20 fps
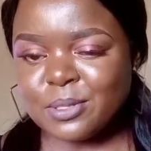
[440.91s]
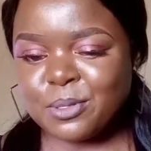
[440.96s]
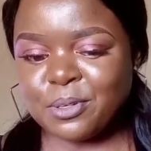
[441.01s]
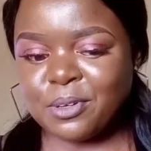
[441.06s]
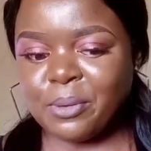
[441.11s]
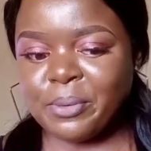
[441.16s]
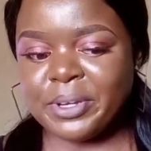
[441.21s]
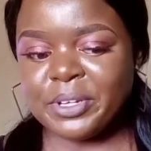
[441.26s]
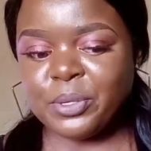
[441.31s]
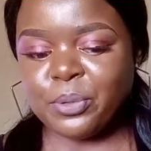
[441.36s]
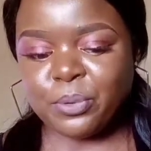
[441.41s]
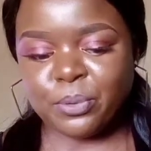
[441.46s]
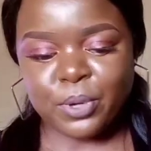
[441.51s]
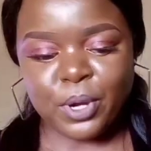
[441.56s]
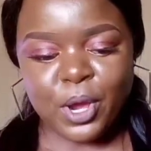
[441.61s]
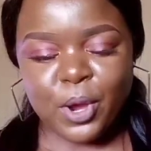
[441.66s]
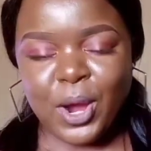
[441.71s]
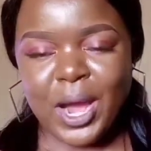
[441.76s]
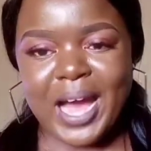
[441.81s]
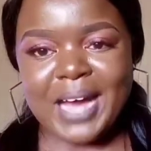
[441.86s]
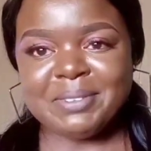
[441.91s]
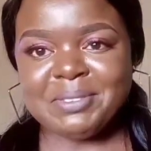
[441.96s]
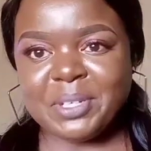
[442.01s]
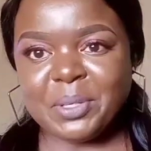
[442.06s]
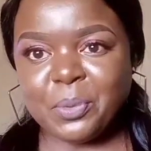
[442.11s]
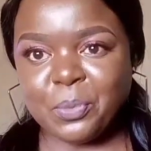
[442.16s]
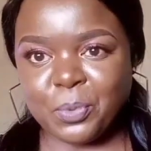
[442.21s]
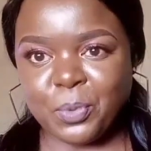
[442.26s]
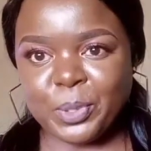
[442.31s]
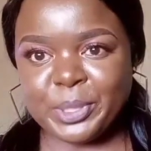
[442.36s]
You know, when you, after
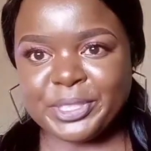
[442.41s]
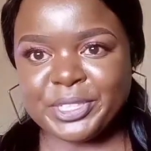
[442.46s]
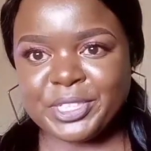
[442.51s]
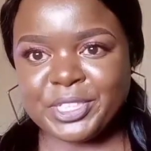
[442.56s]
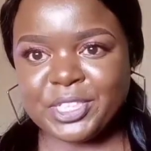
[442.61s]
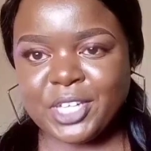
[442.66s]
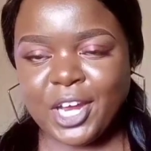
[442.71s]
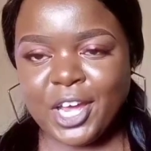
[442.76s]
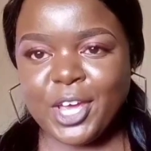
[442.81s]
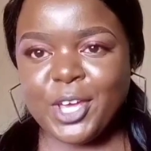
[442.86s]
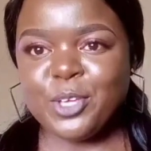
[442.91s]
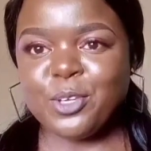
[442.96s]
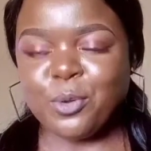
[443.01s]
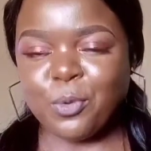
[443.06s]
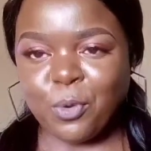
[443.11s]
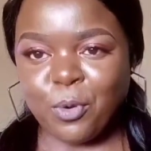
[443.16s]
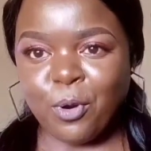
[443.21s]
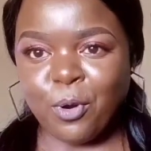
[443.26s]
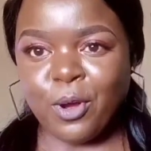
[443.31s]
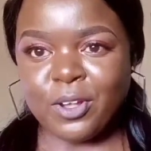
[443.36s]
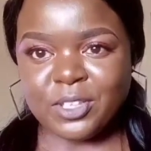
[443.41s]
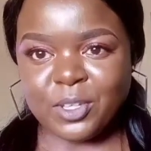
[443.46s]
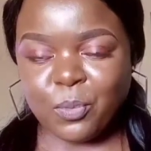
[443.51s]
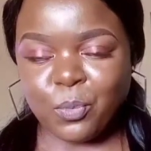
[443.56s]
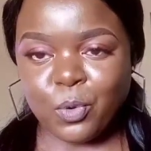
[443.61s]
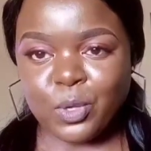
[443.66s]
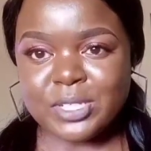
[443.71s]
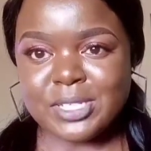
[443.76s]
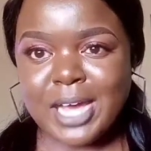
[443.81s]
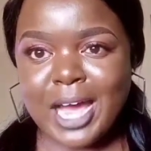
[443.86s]
you wash, you go on the
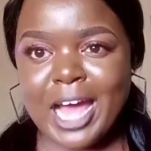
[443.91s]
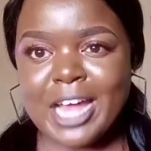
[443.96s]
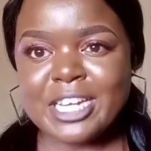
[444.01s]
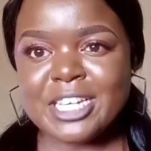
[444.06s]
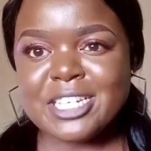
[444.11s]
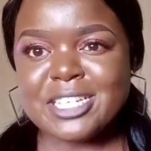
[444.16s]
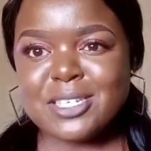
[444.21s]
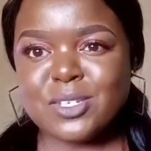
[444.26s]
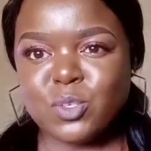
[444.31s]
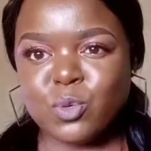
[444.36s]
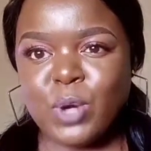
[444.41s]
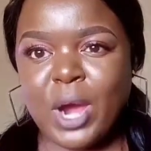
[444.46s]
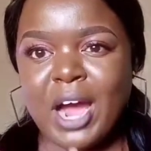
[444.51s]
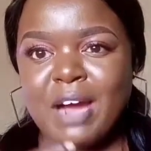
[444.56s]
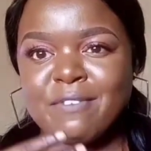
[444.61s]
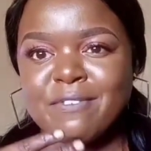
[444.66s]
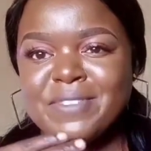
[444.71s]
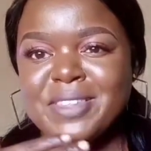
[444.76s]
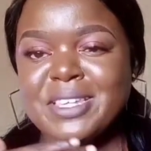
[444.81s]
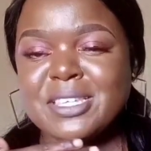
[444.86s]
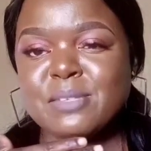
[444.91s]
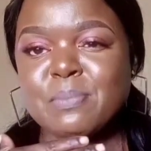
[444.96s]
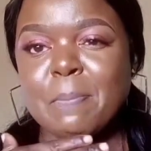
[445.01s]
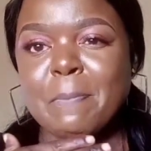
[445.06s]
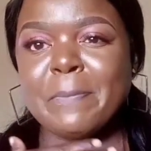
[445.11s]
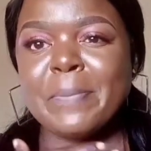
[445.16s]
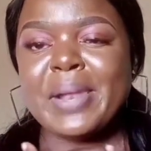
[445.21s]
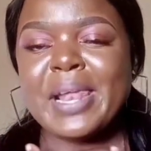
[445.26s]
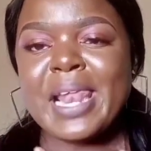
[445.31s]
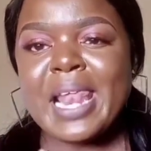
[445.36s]
water and you have this
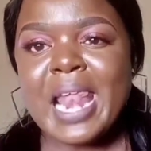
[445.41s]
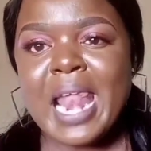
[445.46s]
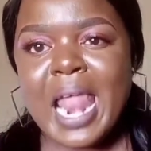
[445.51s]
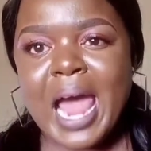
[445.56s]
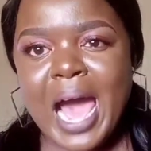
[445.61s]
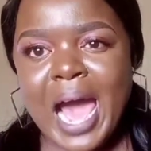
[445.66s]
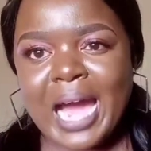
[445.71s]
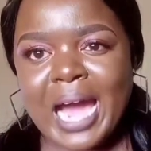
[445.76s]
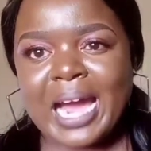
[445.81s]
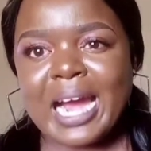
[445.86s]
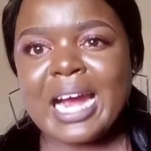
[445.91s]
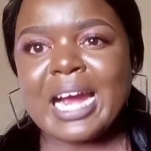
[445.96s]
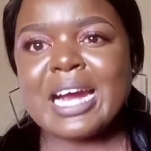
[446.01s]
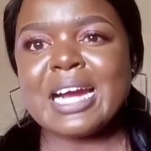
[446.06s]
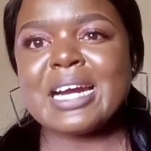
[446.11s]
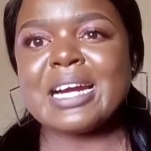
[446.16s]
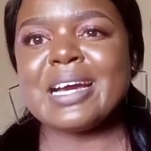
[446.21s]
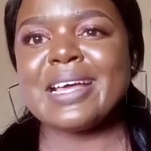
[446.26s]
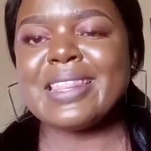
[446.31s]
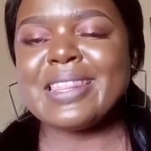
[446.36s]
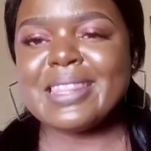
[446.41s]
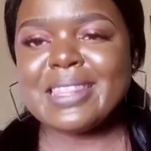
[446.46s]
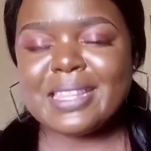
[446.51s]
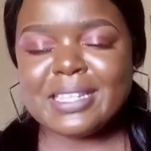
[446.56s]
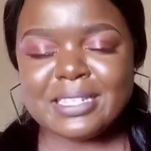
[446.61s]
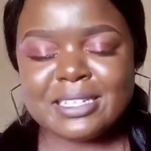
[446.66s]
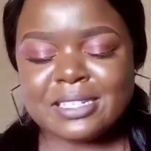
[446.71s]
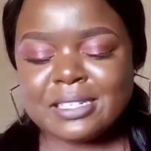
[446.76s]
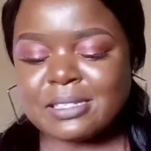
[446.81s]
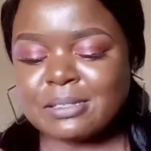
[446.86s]
black,
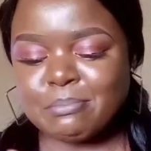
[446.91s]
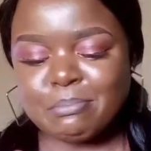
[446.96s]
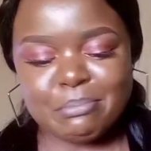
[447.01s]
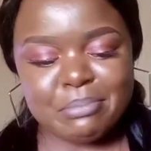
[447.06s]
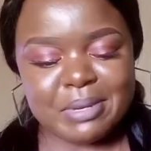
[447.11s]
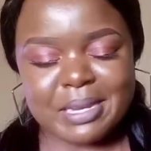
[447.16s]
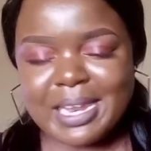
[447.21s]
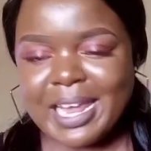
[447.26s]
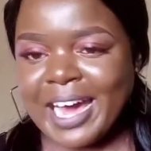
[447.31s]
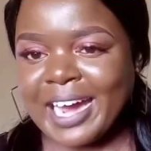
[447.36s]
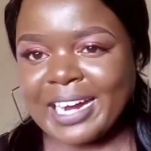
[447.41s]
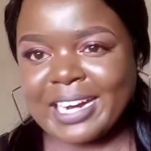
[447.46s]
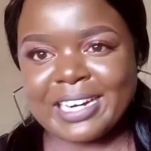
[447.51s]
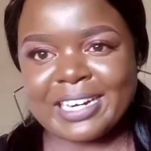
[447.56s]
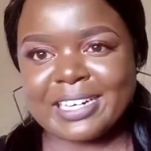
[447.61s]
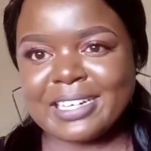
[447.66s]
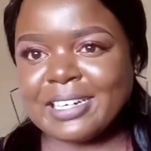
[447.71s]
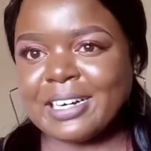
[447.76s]
just black